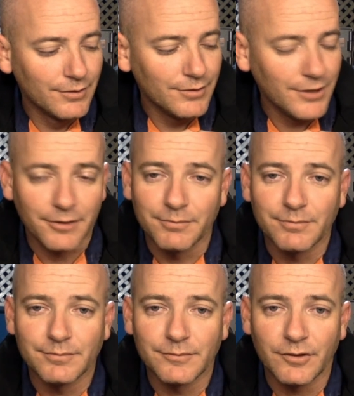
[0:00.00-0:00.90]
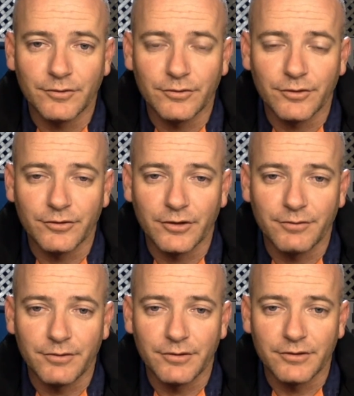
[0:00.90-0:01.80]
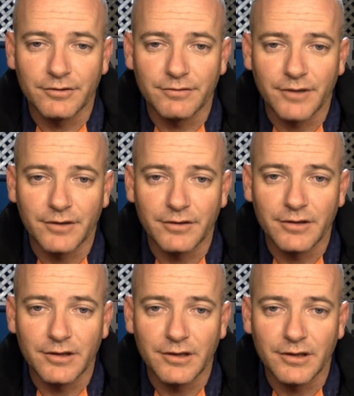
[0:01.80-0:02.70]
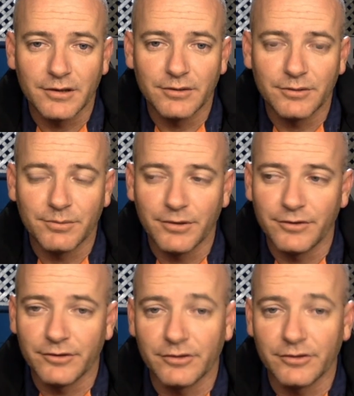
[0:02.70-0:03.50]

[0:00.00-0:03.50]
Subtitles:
Yeah, so I just got to sell a few things to fund the project.